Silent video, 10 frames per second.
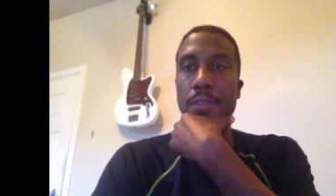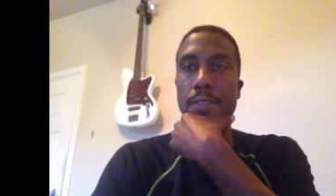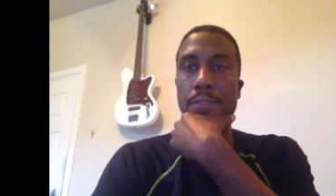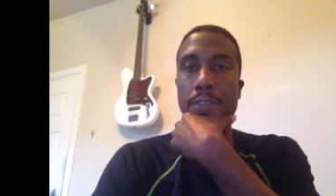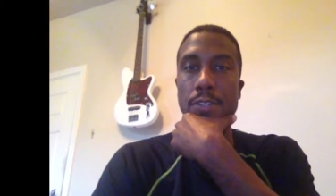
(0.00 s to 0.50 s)
of the
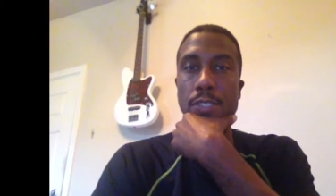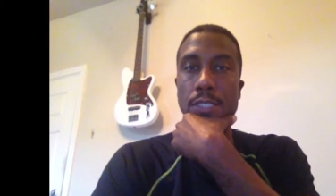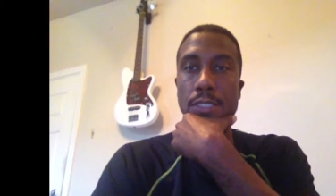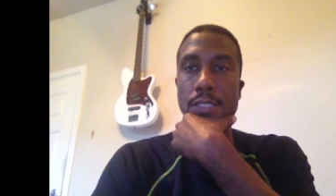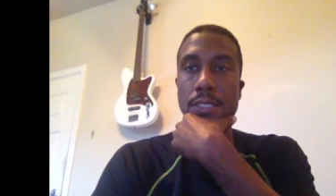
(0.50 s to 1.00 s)

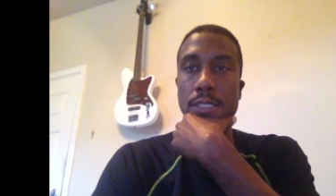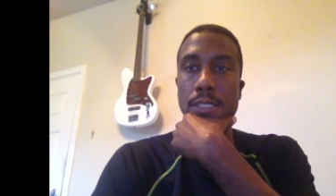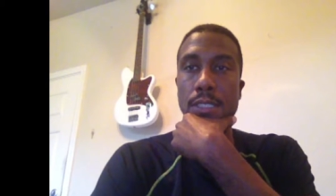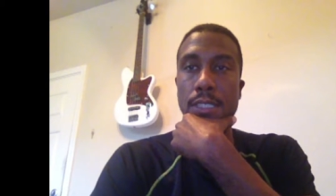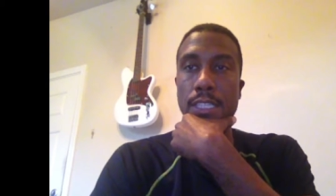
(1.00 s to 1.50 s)
first
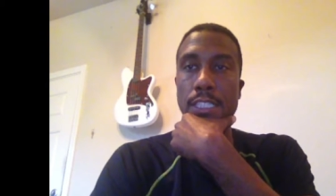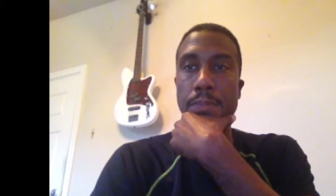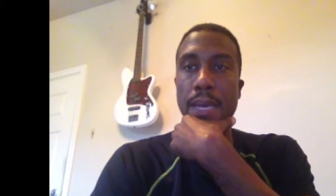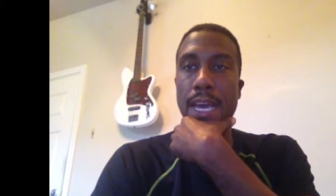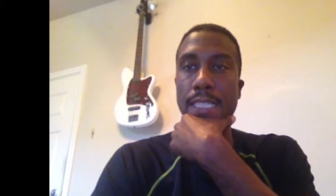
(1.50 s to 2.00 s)
is
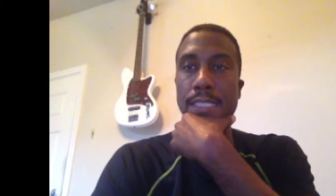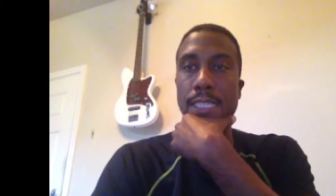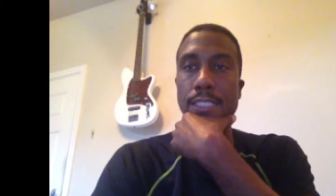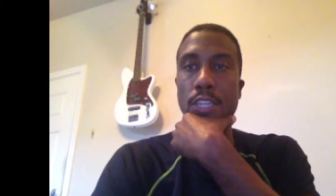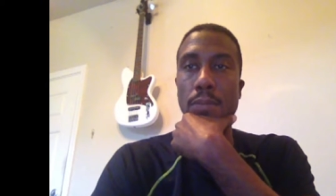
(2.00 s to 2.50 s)

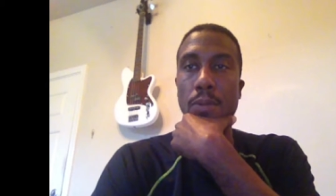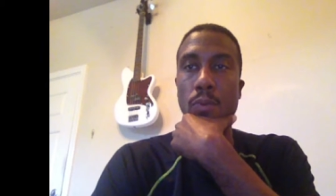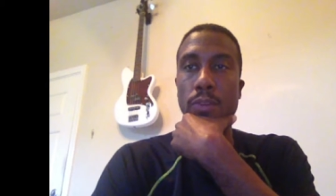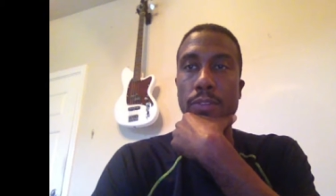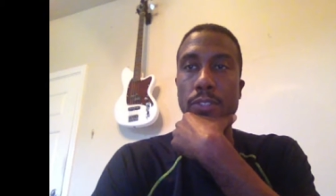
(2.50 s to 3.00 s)
Pison. It's talking about
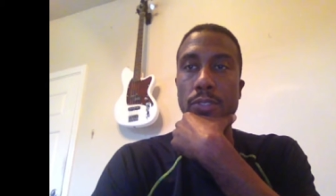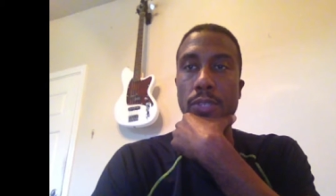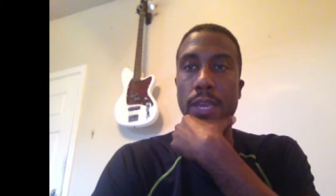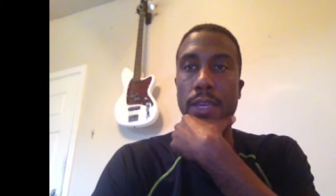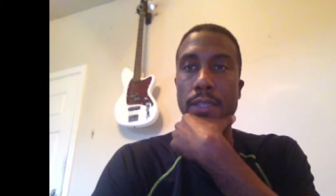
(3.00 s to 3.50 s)
rivers,
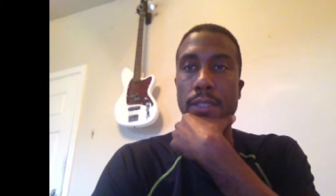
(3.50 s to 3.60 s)
okay?